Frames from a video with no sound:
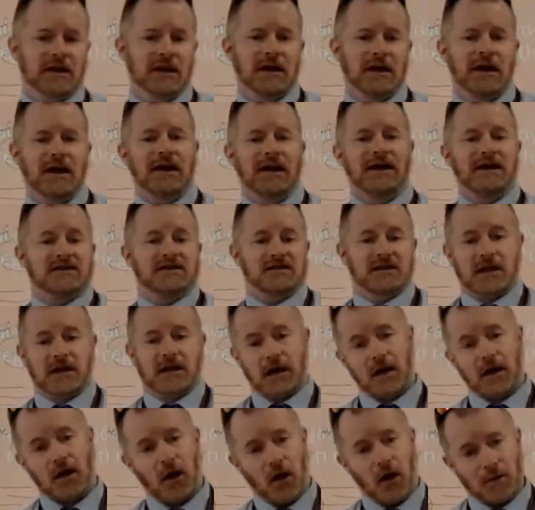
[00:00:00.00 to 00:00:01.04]
is a
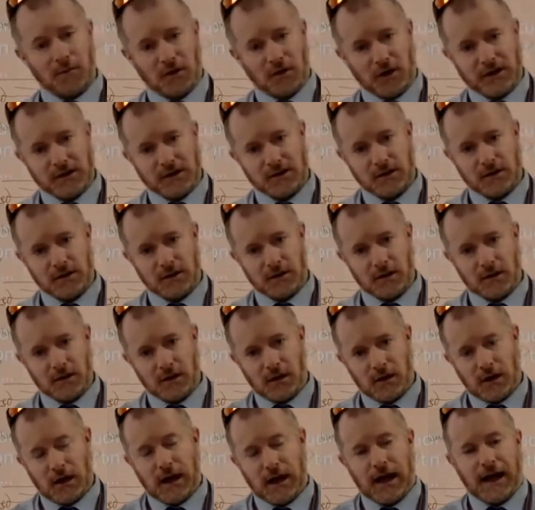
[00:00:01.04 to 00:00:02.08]
conglomerate.
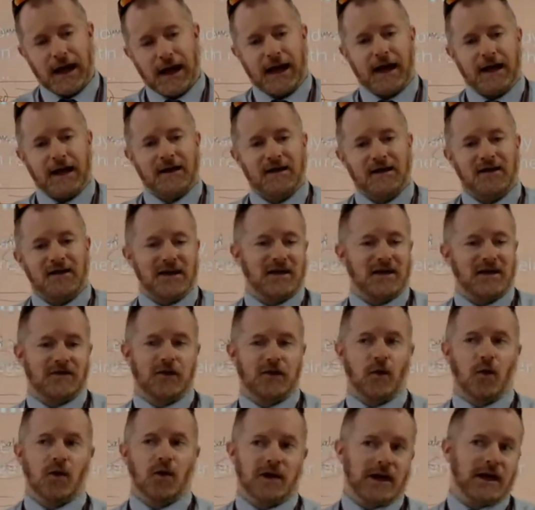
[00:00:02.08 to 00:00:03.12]
And
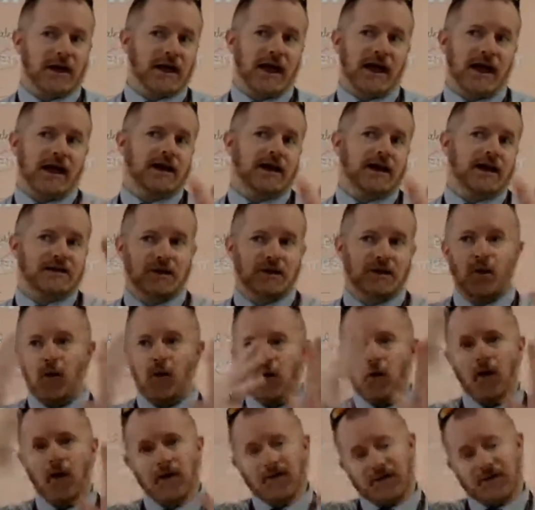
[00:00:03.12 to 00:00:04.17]
therefore, it has
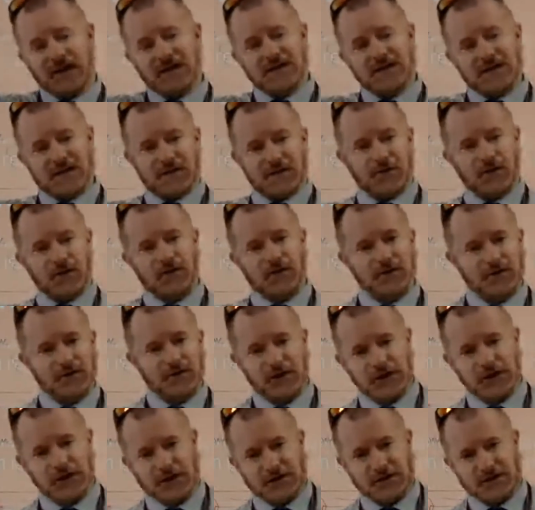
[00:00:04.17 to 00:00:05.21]
all of these different
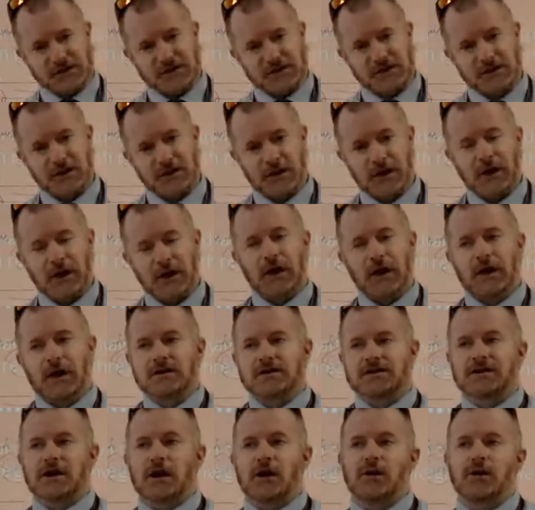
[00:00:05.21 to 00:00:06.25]
divisions.
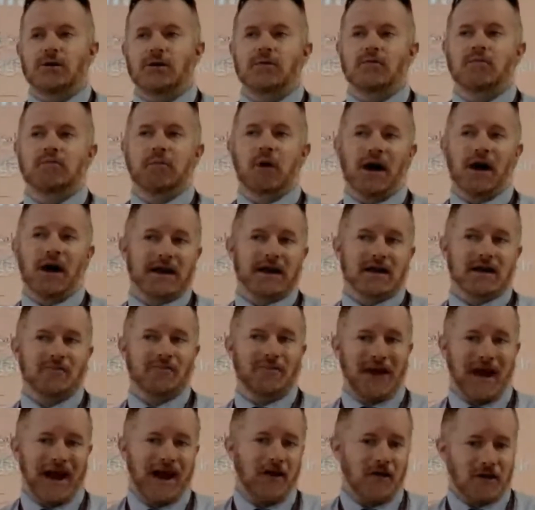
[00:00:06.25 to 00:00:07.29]
So by
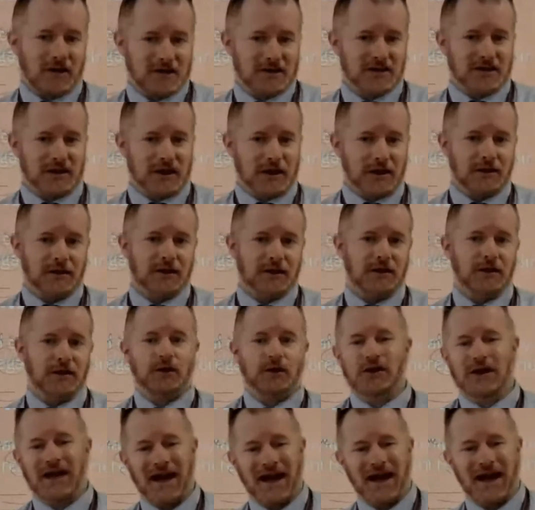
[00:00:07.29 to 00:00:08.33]
comparison, you
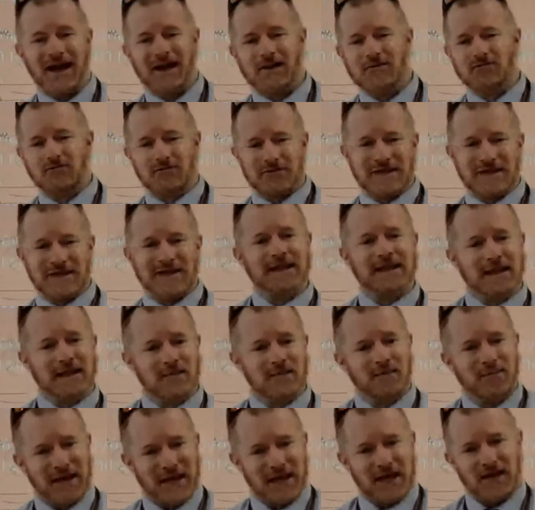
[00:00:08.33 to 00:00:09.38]
can't really
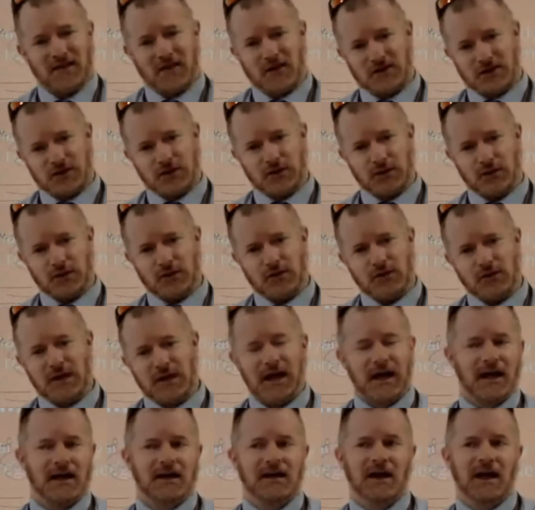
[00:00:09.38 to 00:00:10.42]
compare the two. You
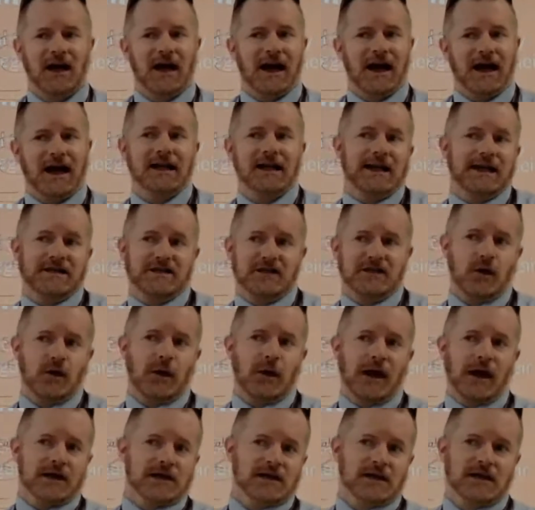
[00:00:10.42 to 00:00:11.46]
can't, unless you are
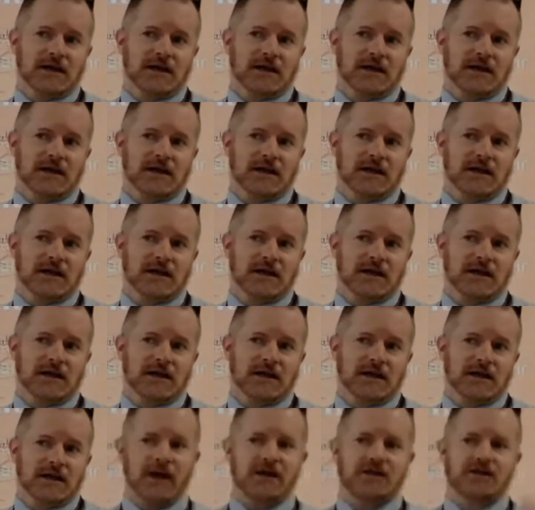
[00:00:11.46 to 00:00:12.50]
to compare the
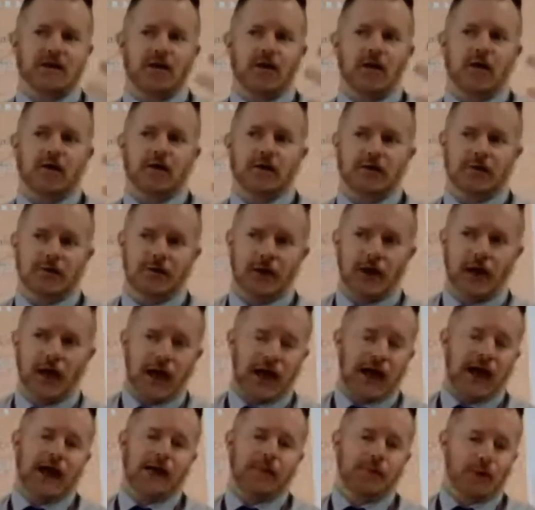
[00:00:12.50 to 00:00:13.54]
size of
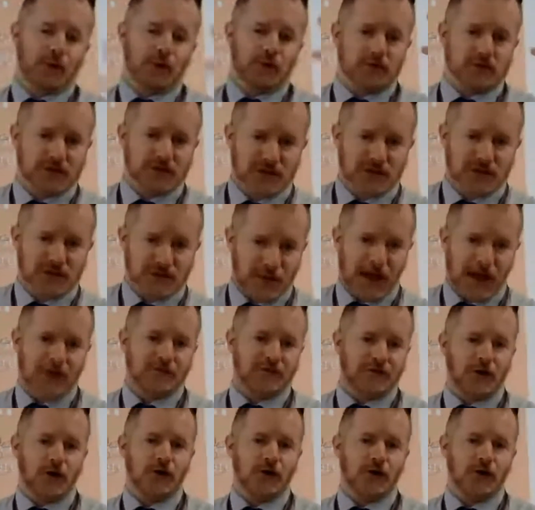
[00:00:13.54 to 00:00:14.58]
Apple's
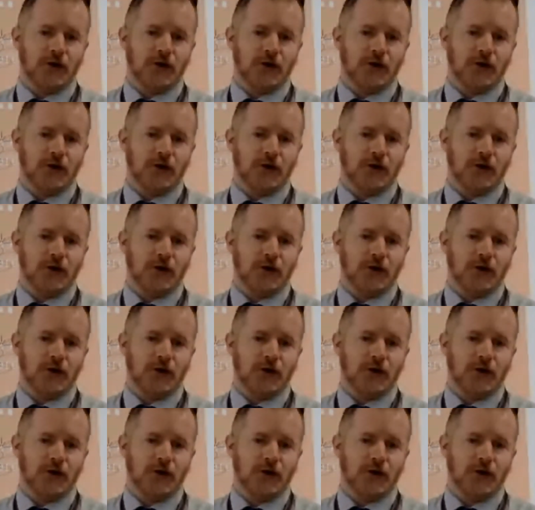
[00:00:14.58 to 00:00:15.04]
smartphone division with